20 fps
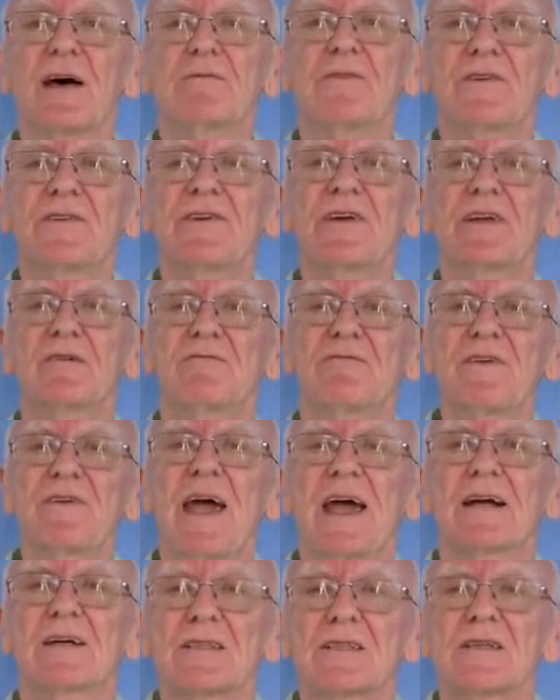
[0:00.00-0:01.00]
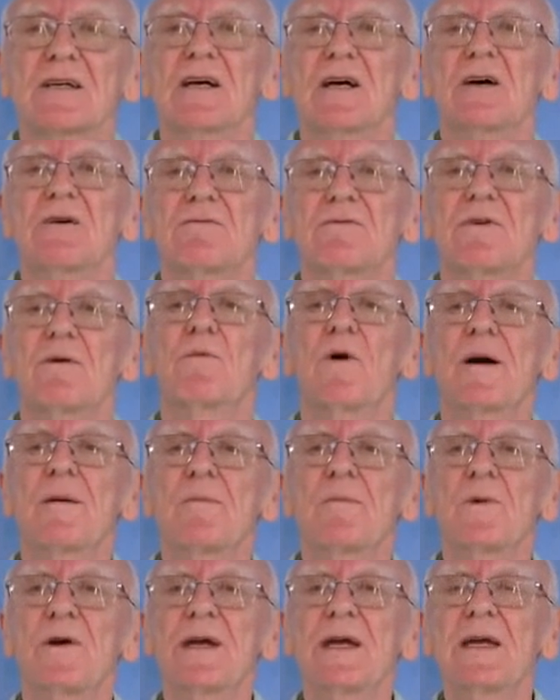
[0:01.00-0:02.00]
unforeseen effects from
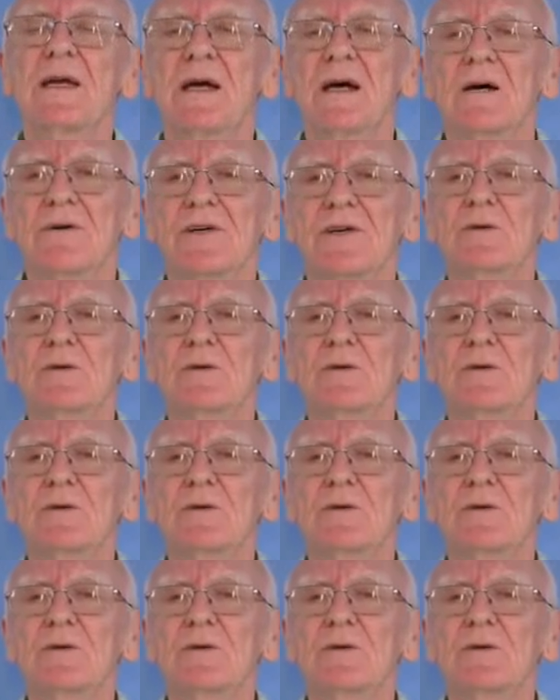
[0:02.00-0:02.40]
when we